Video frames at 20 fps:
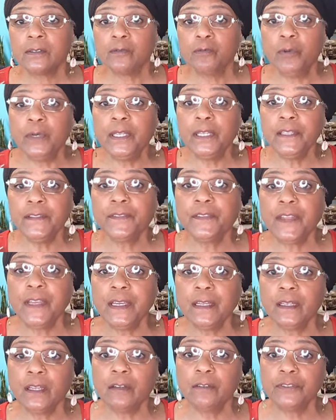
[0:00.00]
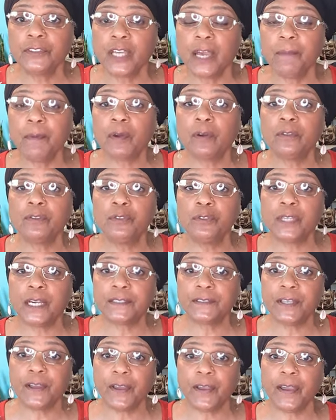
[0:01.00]
We didn't think long time ago you
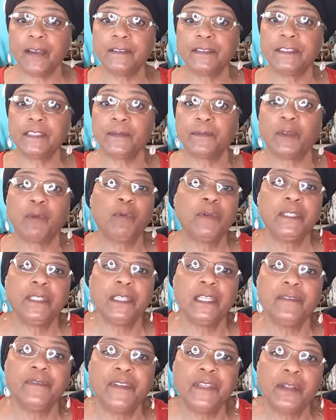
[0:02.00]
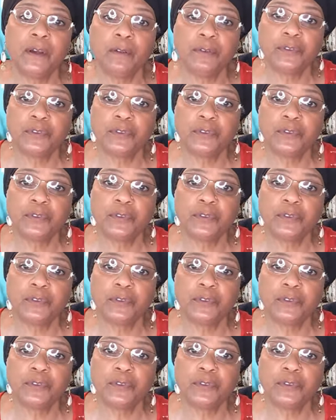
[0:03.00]
got to have something. We didn't even know